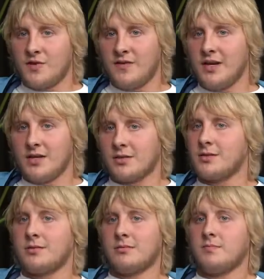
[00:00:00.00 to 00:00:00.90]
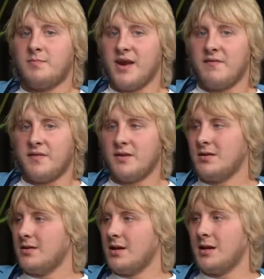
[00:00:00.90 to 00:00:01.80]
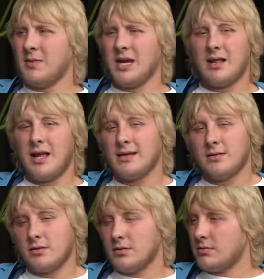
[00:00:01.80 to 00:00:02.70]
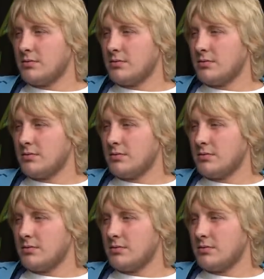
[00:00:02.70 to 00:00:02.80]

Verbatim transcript: versus Brentford. Yes, and I'm like, lad... Yeah.